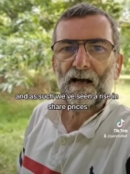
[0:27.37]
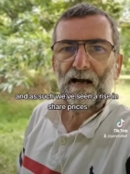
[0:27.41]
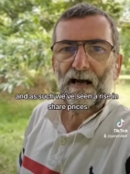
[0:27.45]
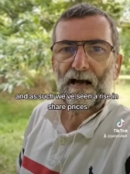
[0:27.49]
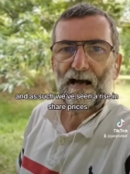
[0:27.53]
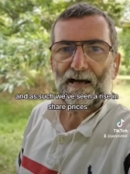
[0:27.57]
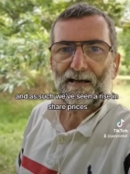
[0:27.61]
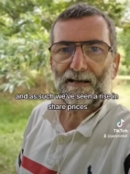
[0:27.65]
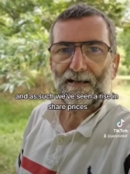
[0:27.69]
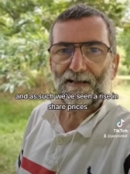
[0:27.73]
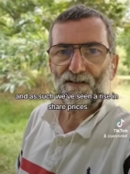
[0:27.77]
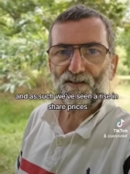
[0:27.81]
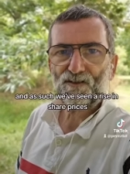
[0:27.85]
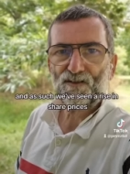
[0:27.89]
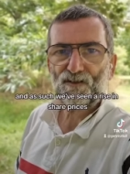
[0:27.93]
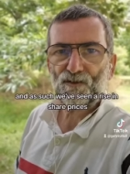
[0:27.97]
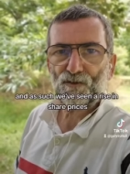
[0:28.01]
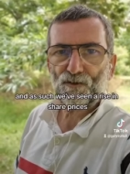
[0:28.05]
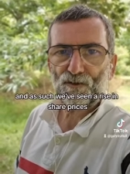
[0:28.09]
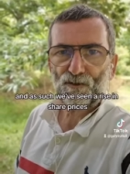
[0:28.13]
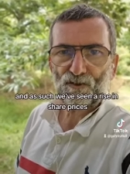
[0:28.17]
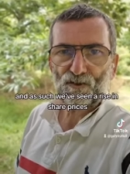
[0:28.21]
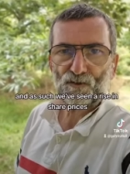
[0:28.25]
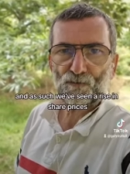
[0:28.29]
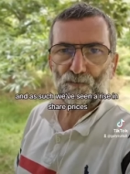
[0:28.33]
And as
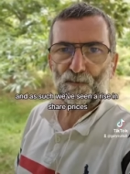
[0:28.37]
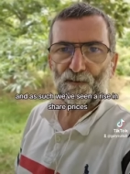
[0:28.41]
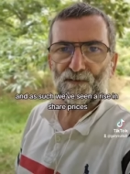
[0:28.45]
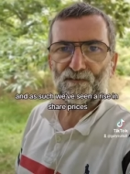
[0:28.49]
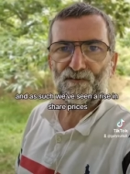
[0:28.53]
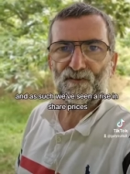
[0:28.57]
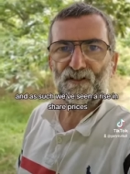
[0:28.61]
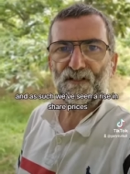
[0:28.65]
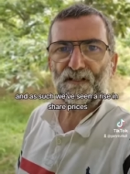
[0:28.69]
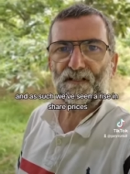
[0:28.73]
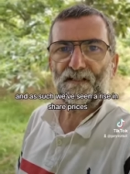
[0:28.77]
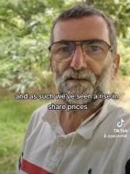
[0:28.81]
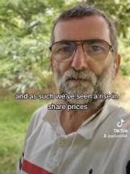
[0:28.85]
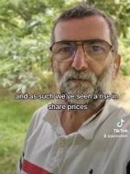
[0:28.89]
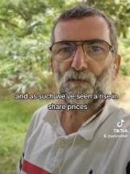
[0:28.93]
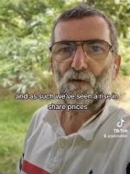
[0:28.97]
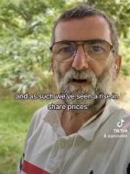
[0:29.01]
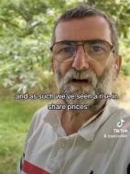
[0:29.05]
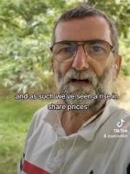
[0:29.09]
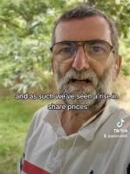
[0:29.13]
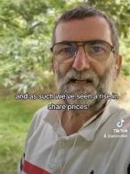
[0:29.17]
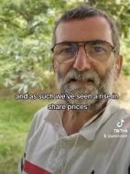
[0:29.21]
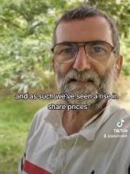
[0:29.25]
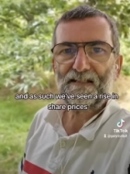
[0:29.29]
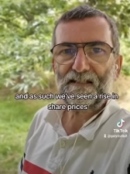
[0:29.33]
such, we've seen a
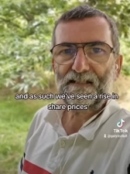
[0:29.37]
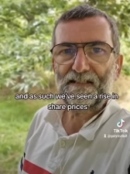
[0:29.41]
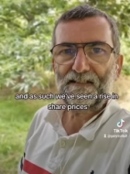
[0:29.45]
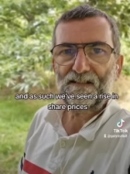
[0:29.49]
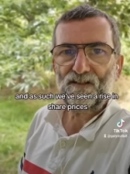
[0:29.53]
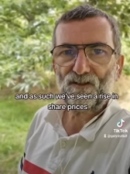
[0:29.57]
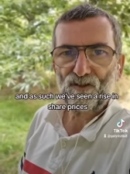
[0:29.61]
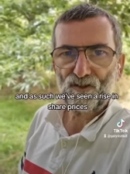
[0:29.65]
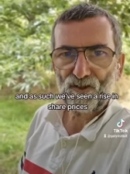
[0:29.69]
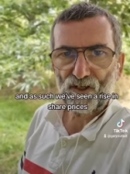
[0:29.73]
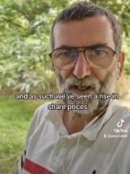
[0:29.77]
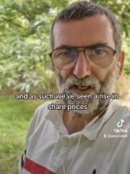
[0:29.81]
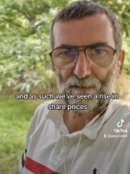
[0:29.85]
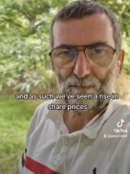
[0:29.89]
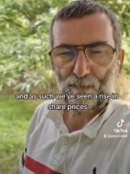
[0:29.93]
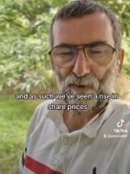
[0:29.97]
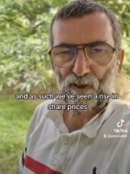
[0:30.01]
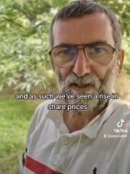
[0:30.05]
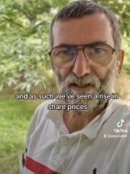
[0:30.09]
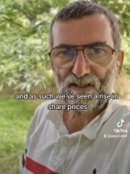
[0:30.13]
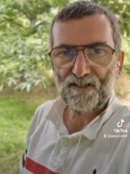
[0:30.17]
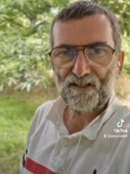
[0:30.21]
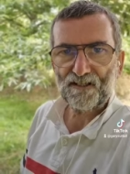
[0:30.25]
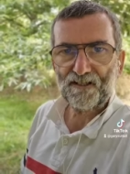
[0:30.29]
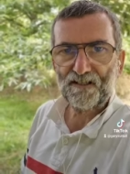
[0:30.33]
rise in share
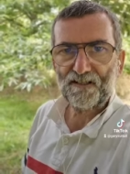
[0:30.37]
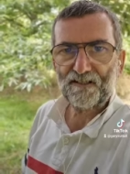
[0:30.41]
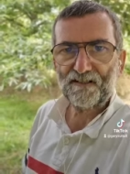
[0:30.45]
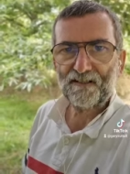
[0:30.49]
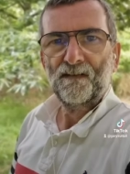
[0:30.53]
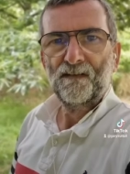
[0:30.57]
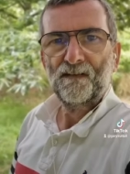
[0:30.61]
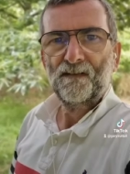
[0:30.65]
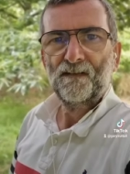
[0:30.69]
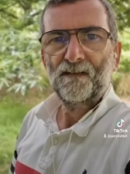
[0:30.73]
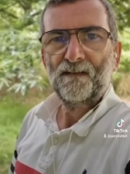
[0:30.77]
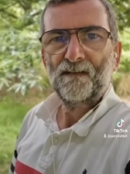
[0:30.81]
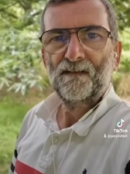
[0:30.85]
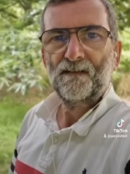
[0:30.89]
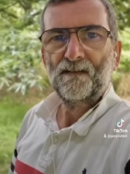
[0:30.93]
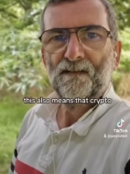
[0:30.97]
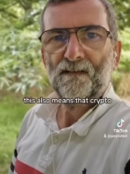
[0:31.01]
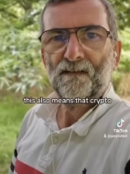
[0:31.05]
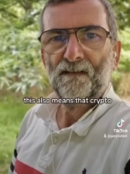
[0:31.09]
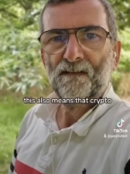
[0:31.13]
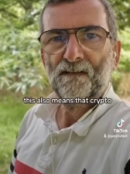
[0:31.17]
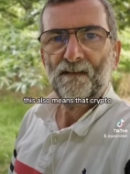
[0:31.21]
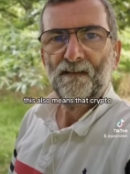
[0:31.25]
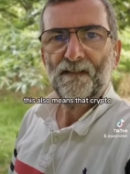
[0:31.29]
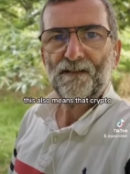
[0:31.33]
prices,
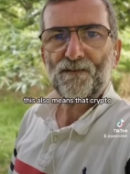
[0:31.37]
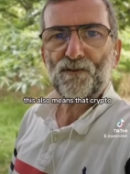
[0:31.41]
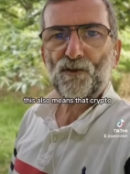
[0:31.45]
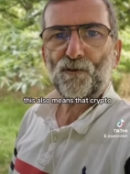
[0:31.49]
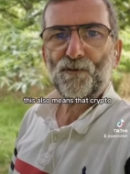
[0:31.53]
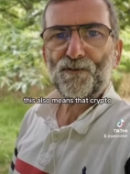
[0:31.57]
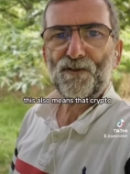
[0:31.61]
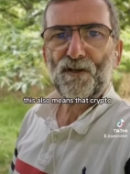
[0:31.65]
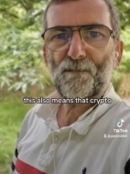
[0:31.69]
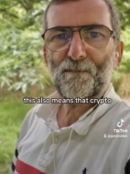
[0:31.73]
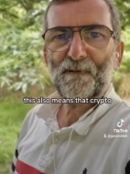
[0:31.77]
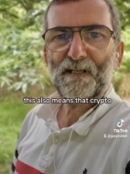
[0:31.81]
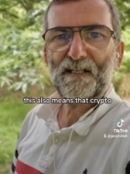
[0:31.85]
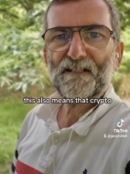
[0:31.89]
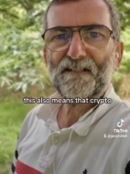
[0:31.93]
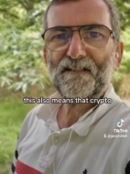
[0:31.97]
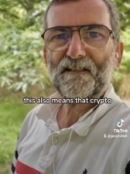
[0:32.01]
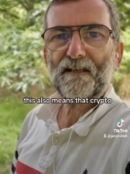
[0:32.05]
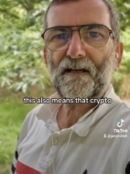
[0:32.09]
this also means that